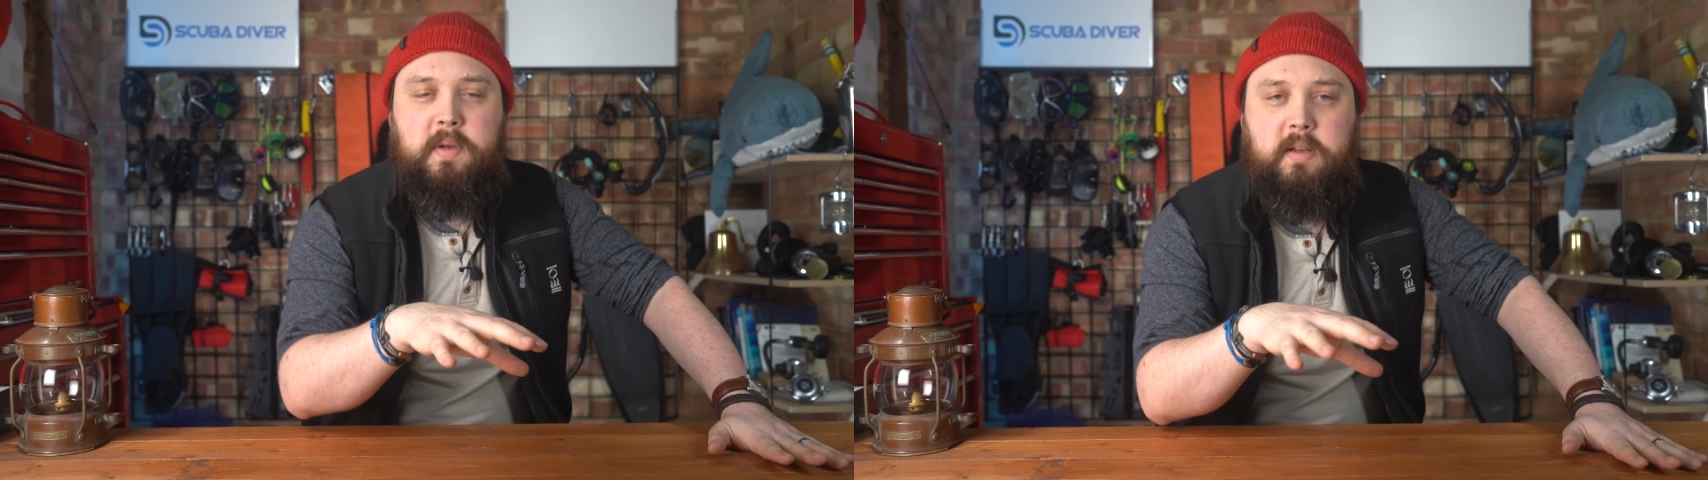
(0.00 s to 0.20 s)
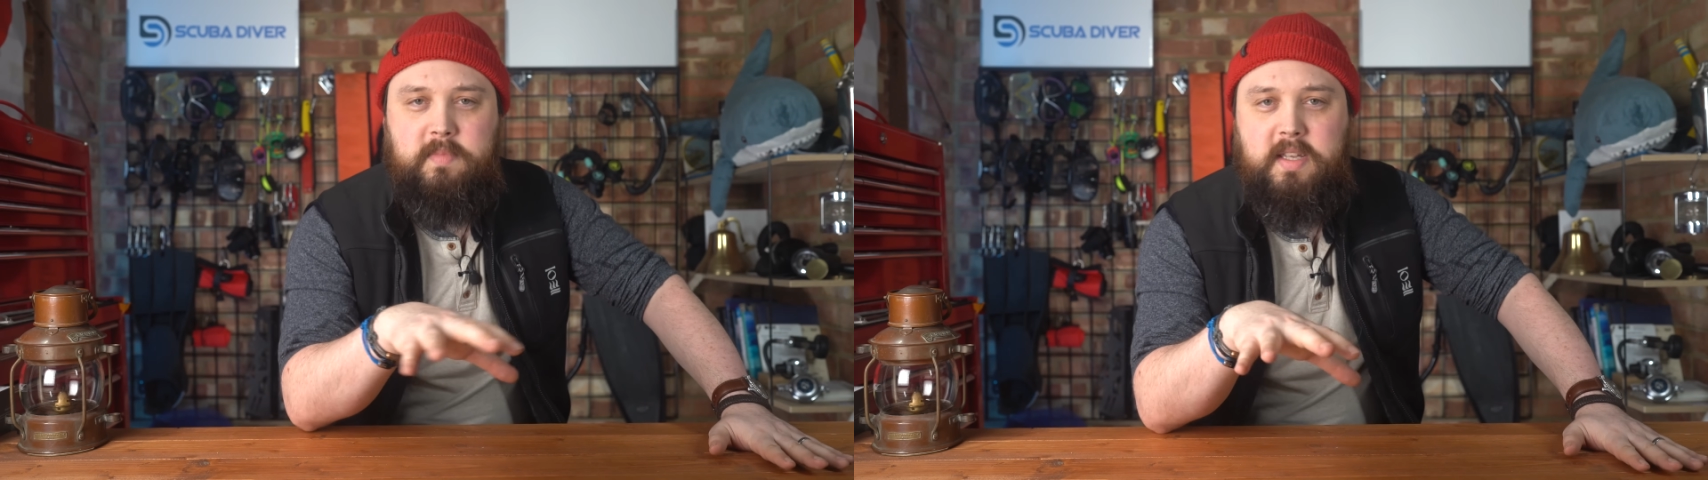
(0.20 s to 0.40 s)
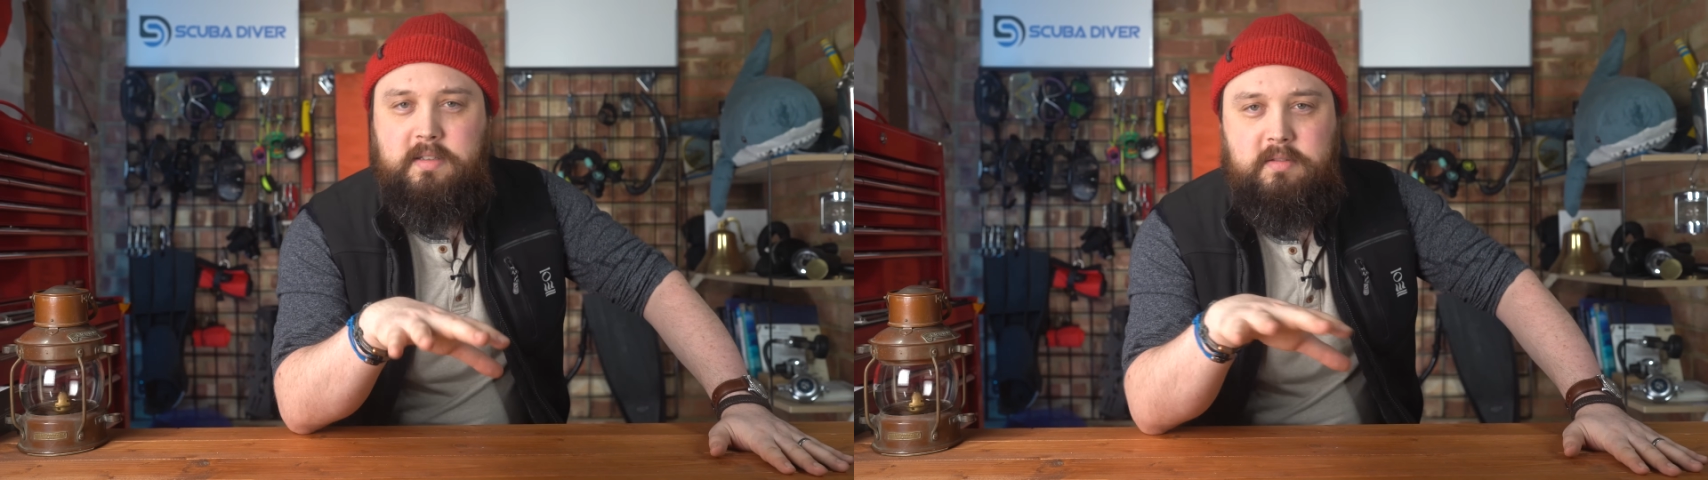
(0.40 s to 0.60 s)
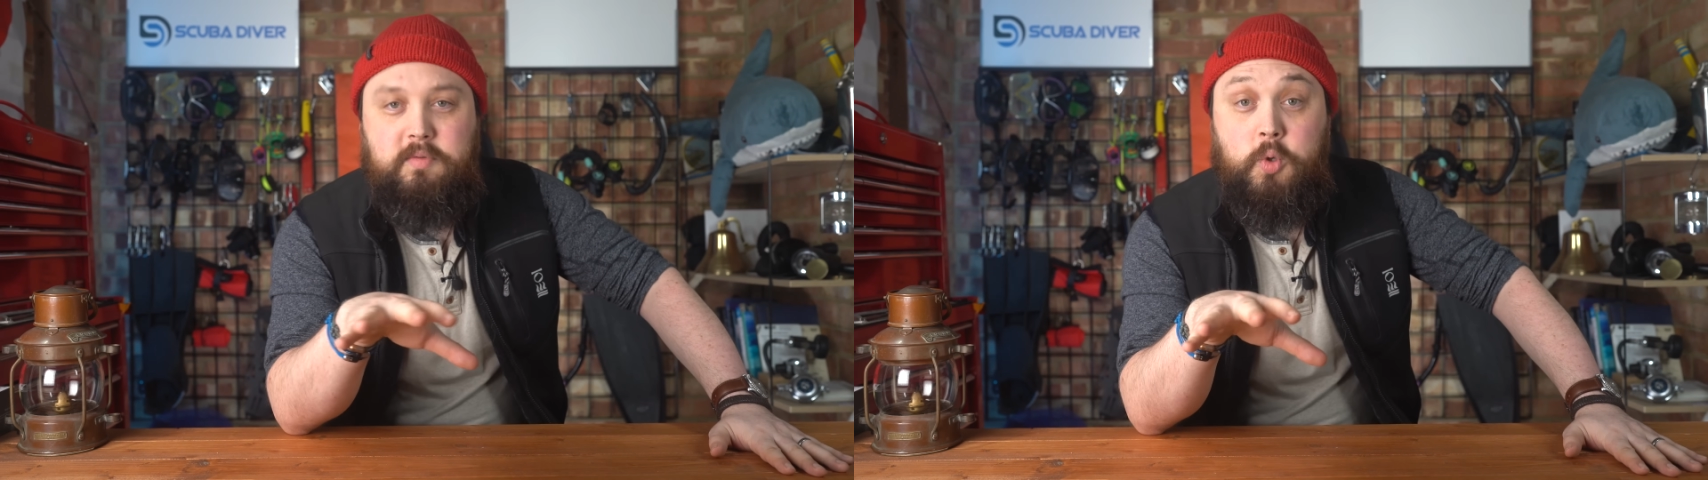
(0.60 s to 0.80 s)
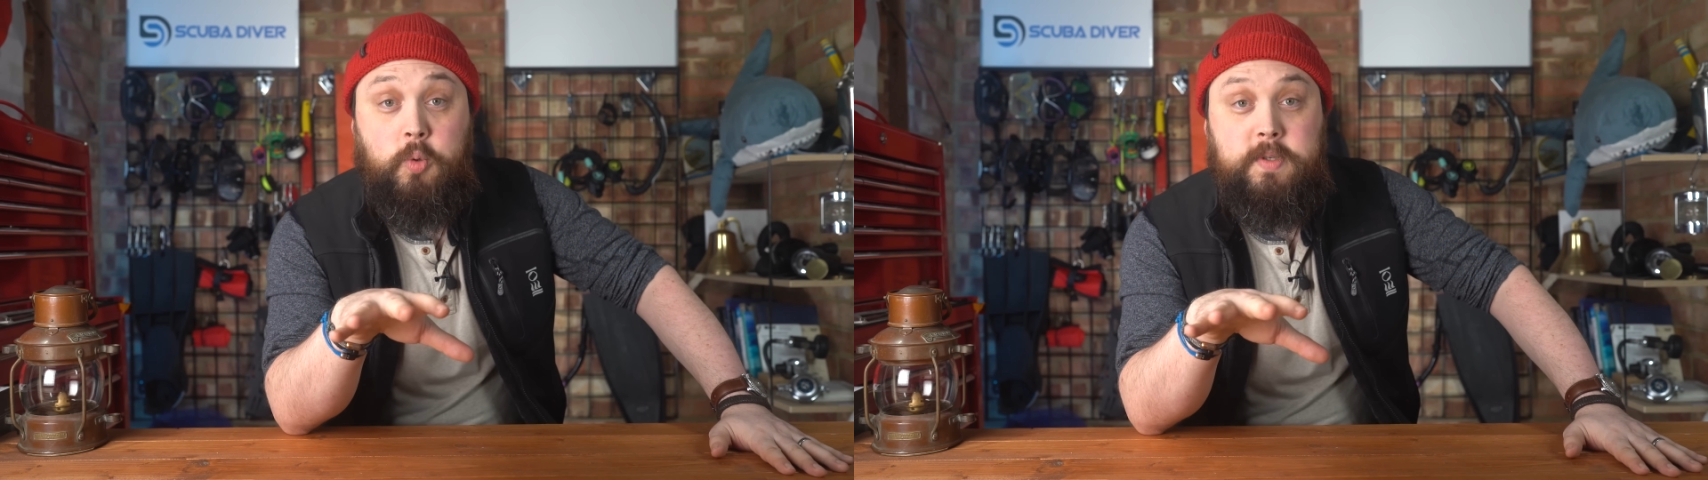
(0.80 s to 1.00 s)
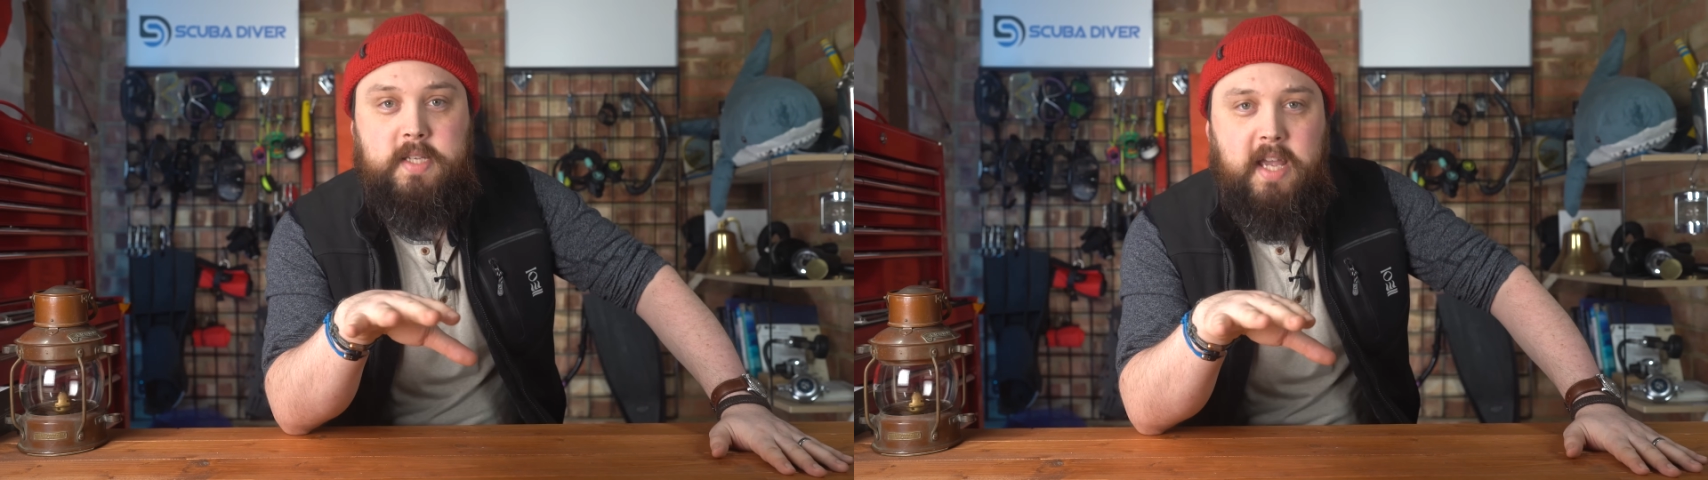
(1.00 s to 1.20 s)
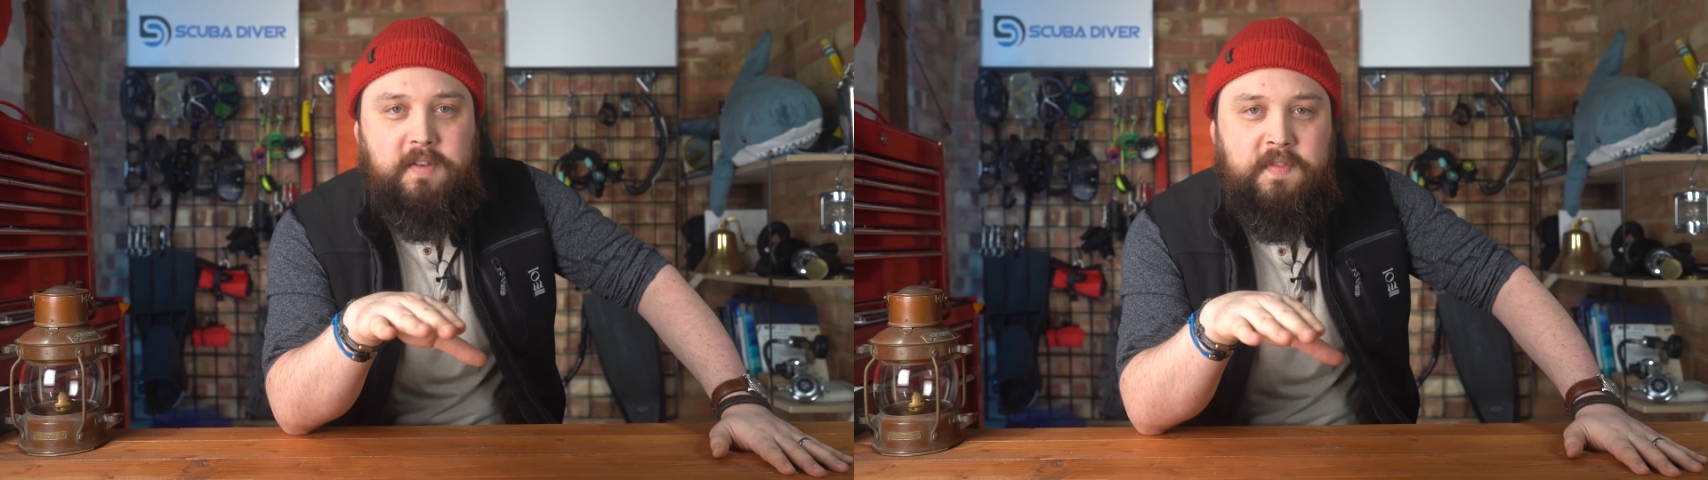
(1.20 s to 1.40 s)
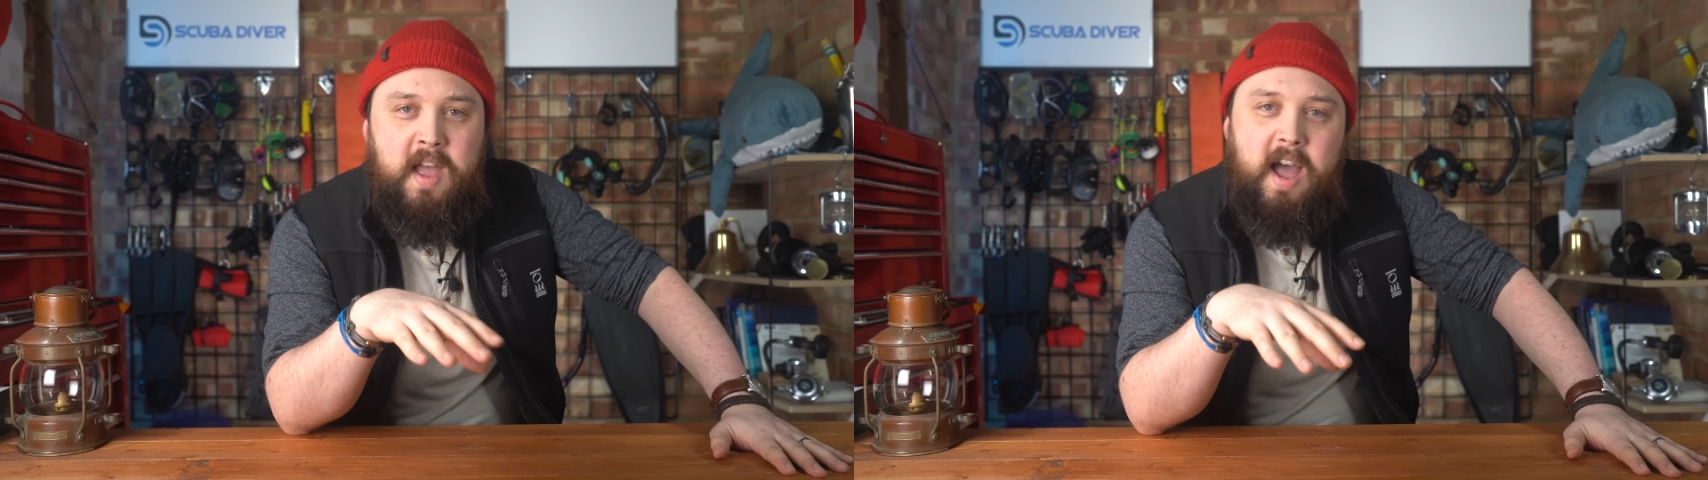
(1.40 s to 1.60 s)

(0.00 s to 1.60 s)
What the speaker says: but you're safe.